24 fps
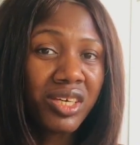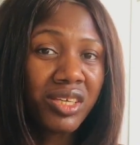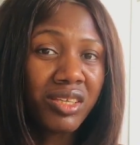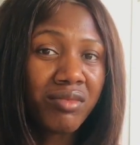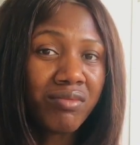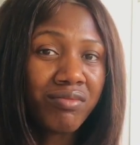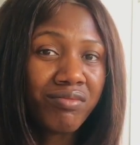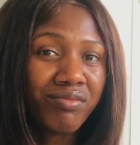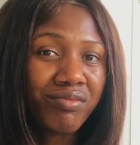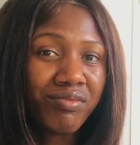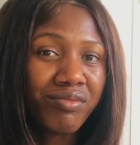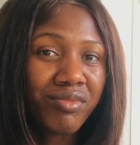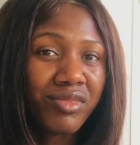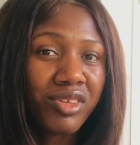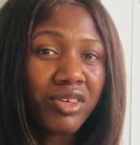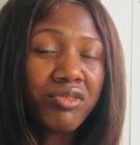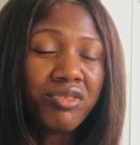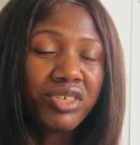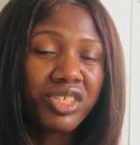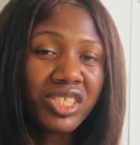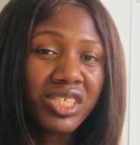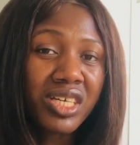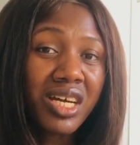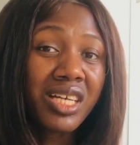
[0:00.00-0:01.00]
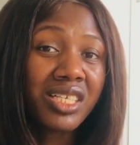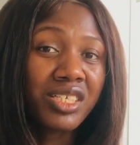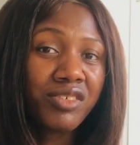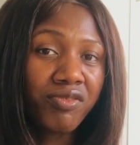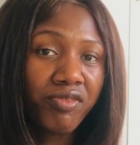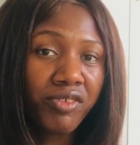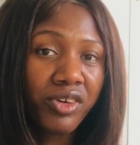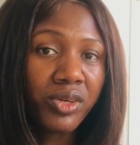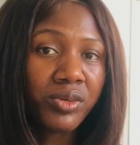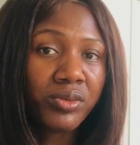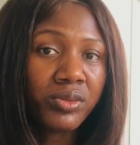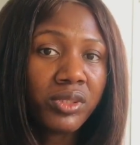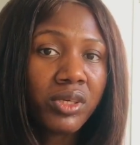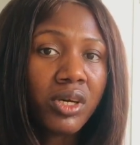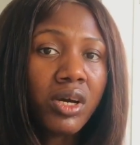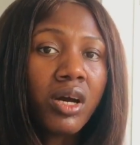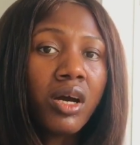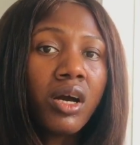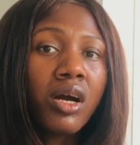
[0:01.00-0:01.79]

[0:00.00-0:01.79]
in the research field,